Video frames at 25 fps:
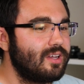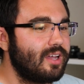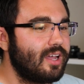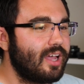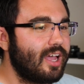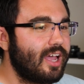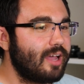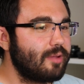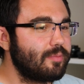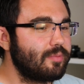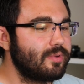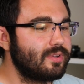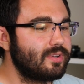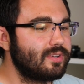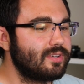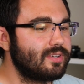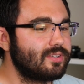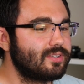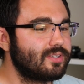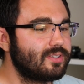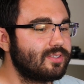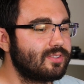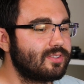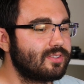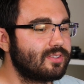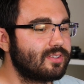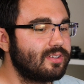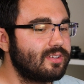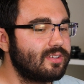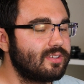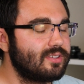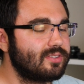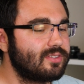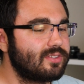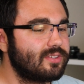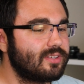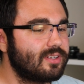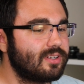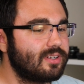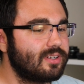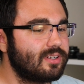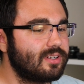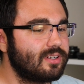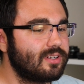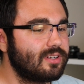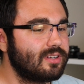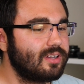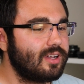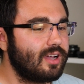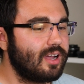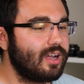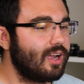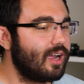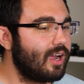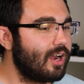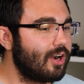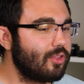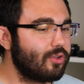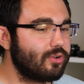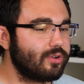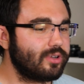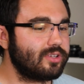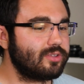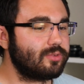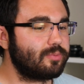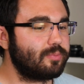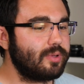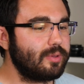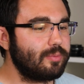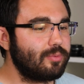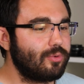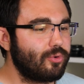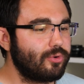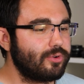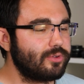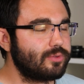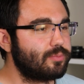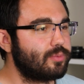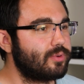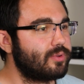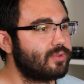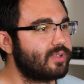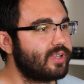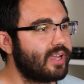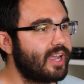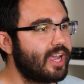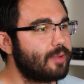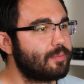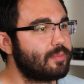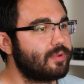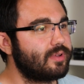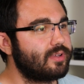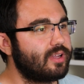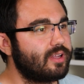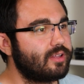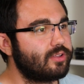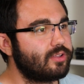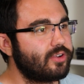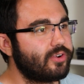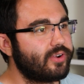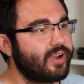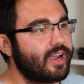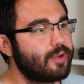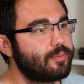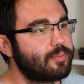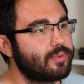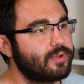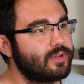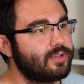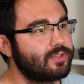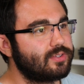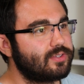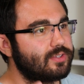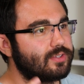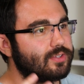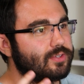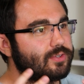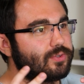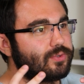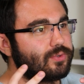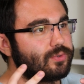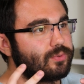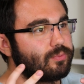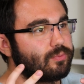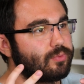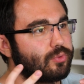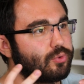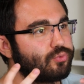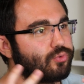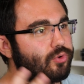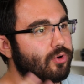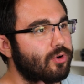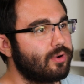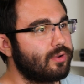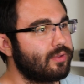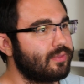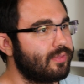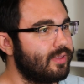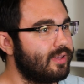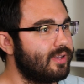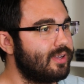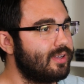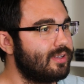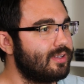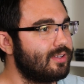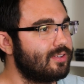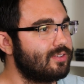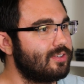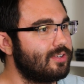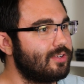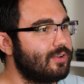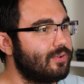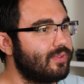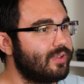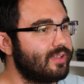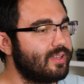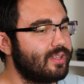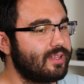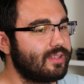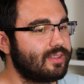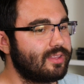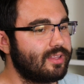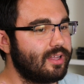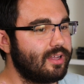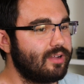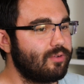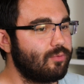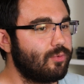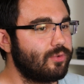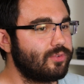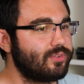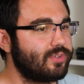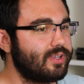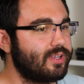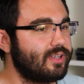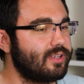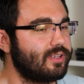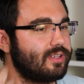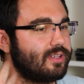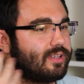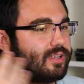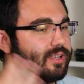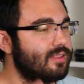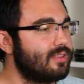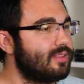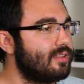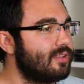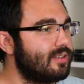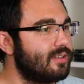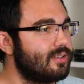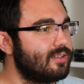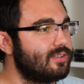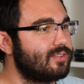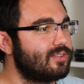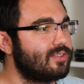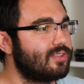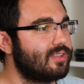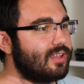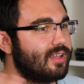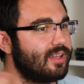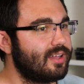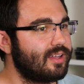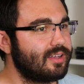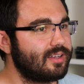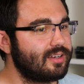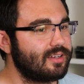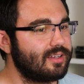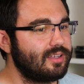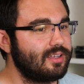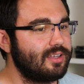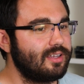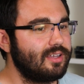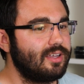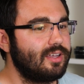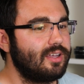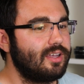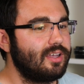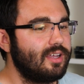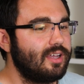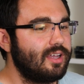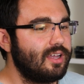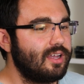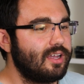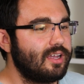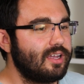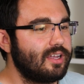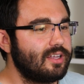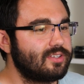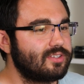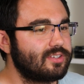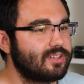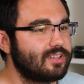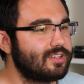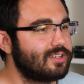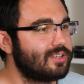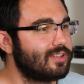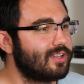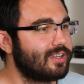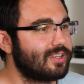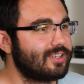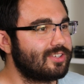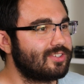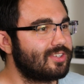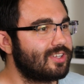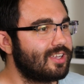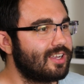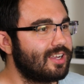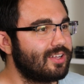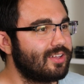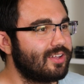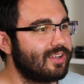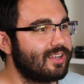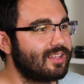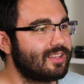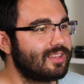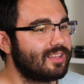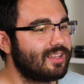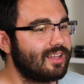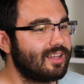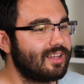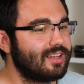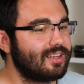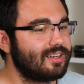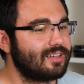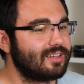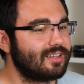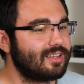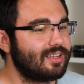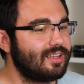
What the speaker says: happiness is I don't know, because people always put their happiness into the wrong things. They think that once they get this, that it's gonna stay like that.